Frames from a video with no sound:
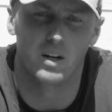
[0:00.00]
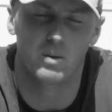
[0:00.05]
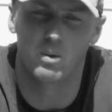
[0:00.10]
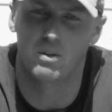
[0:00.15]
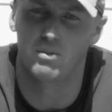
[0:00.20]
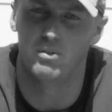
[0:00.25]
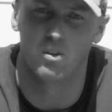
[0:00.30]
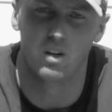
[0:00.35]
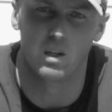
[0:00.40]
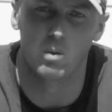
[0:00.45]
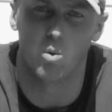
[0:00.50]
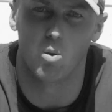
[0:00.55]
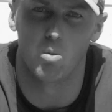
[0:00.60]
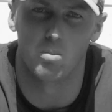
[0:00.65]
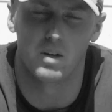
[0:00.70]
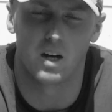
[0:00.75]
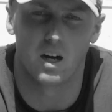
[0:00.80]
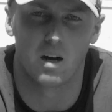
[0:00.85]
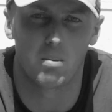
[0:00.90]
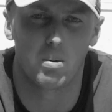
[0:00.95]
We're fully
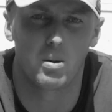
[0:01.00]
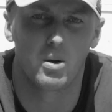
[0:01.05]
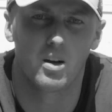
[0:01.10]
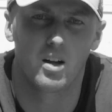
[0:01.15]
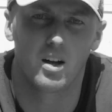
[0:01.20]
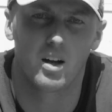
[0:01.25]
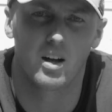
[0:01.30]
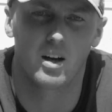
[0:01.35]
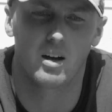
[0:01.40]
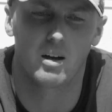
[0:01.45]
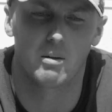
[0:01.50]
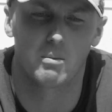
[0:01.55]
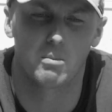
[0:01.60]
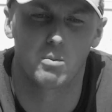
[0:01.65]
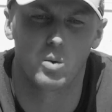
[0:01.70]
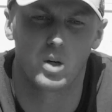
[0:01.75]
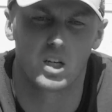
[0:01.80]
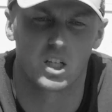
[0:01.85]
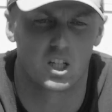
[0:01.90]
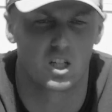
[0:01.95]
warmed up,
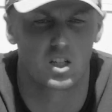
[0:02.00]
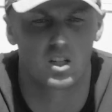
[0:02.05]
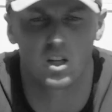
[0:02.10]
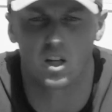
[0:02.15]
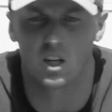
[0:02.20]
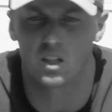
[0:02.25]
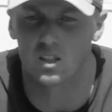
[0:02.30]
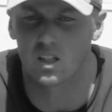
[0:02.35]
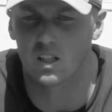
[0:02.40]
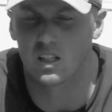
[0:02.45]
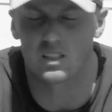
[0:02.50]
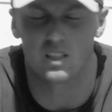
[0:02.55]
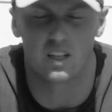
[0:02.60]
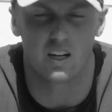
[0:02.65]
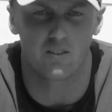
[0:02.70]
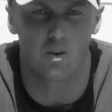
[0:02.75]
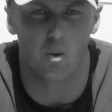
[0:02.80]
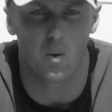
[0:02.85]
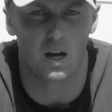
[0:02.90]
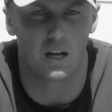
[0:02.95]
which is
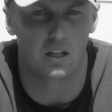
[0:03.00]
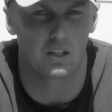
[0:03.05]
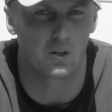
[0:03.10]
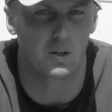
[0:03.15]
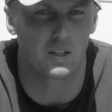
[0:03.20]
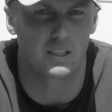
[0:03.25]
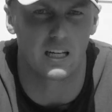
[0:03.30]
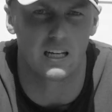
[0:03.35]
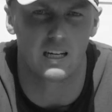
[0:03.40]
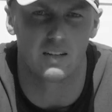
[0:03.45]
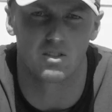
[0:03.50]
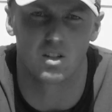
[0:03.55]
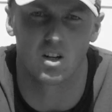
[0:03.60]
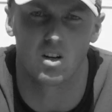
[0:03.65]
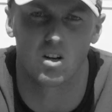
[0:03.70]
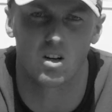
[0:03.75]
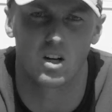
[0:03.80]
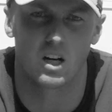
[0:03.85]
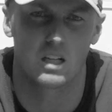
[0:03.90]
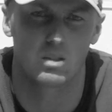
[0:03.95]
another way of doing deadlifts. A
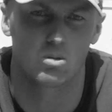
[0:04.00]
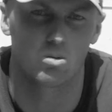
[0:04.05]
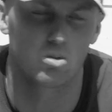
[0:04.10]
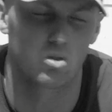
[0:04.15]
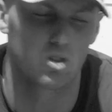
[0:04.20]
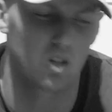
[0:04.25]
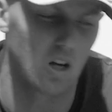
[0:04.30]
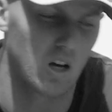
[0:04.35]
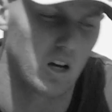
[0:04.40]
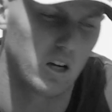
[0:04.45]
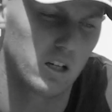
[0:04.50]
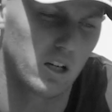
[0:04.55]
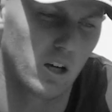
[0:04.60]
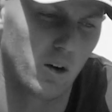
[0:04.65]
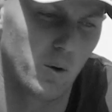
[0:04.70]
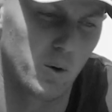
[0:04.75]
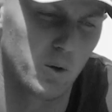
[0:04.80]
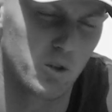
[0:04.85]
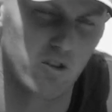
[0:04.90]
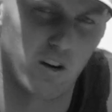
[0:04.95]
lot of guys will start and
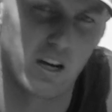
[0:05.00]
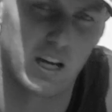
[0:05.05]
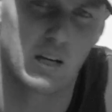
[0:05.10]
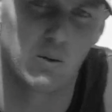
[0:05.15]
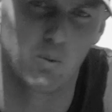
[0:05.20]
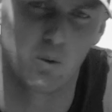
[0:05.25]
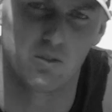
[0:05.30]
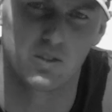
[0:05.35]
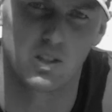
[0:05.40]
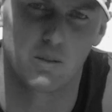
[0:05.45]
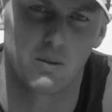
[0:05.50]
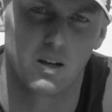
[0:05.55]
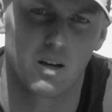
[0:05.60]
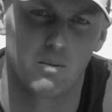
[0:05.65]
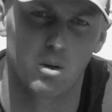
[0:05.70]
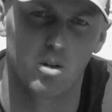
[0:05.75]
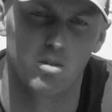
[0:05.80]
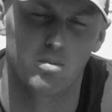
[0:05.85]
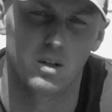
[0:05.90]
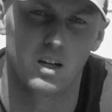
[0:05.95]
go straight in with a
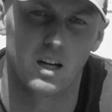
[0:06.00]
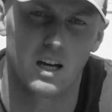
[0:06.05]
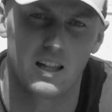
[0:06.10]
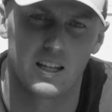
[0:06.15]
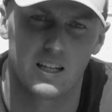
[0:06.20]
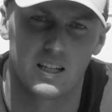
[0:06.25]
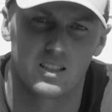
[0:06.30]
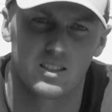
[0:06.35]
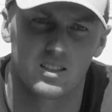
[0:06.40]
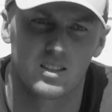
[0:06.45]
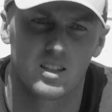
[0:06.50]
movement like this.